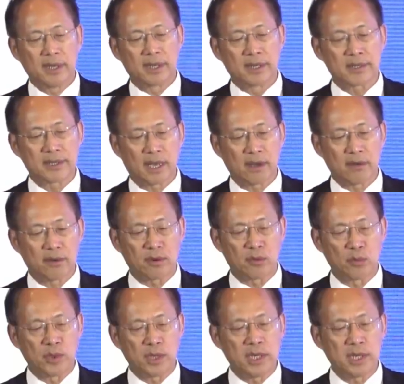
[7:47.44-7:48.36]
is
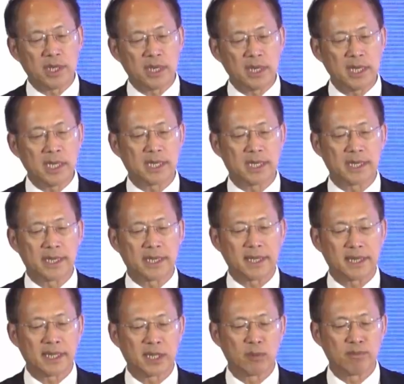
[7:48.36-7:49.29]
that we need
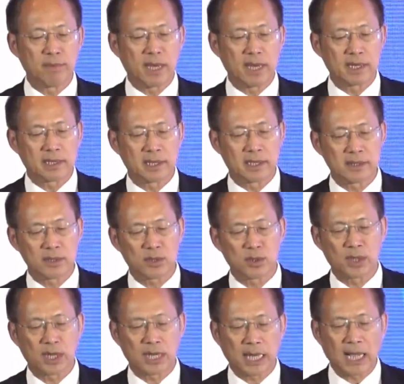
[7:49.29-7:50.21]
humanities
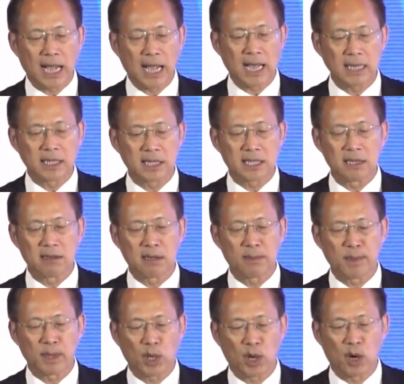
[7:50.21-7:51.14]
to guide the
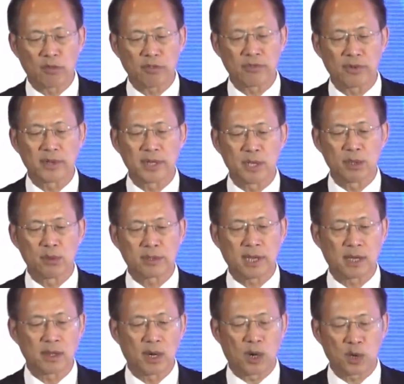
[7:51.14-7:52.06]
development of new
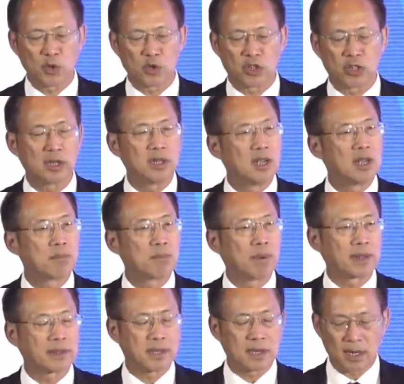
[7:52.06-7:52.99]
technology,
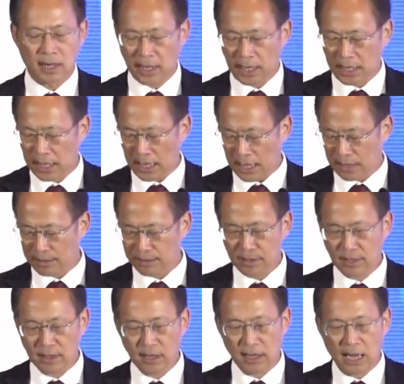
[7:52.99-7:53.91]
particularly AI.
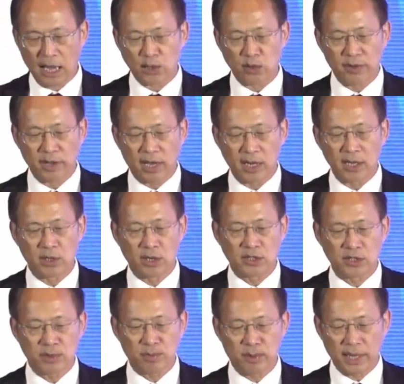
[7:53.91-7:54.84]
I don't think I need to
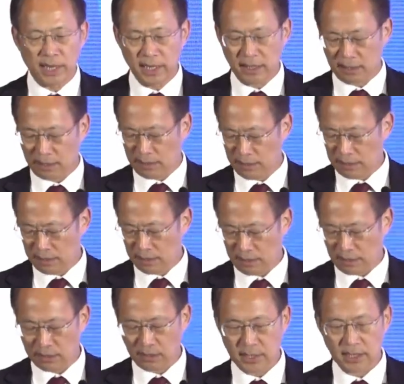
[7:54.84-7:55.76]
explain
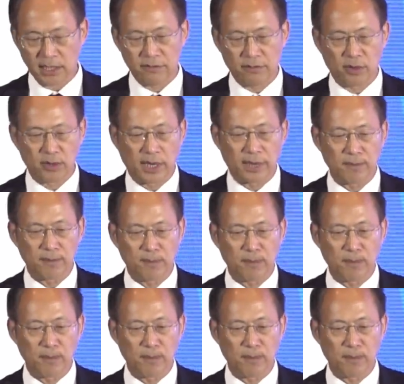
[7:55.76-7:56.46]
the need for that.